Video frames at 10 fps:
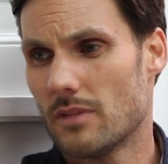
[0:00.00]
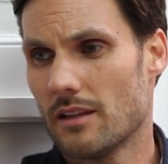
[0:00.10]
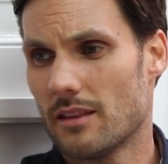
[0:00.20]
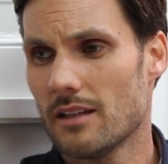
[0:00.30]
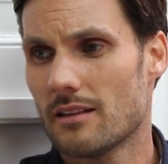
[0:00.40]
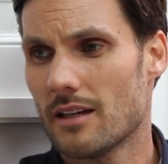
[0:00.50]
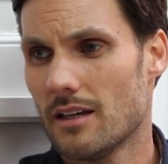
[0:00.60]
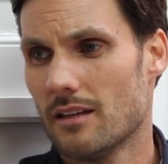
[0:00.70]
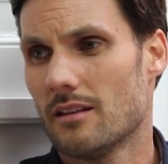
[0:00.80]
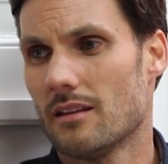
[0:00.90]
I think
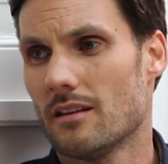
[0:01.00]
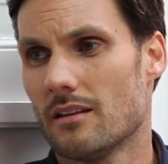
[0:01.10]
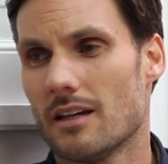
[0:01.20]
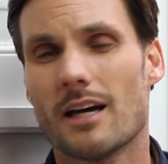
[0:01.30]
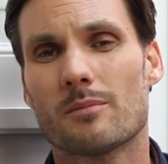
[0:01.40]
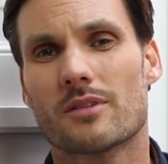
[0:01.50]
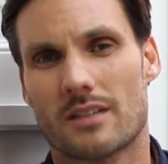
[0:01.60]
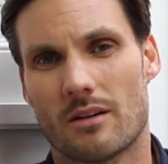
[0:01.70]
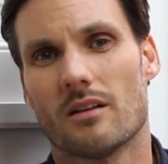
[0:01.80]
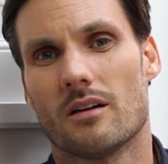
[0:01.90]
they helped us
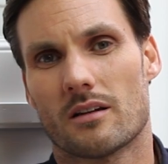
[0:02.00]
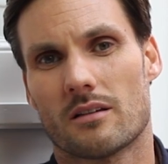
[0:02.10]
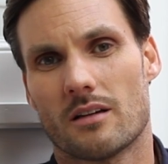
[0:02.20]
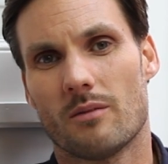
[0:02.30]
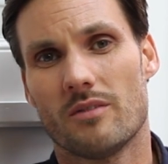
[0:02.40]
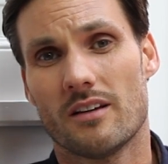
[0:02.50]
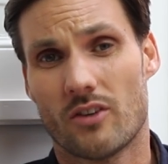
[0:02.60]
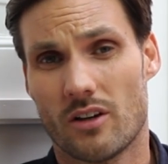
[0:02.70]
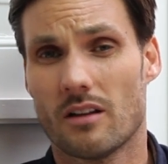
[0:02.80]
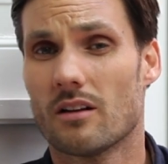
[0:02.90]
out a lot, and we
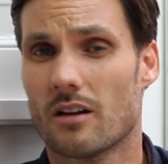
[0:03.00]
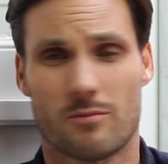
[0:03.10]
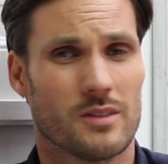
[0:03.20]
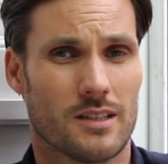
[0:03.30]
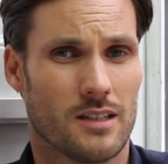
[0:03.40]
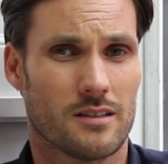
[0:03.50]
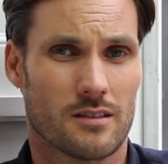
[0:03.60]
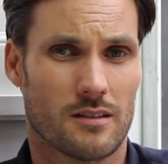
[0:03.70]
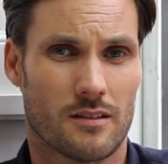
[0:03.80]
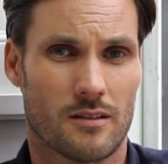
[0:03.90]
avoided a lot of mistakes.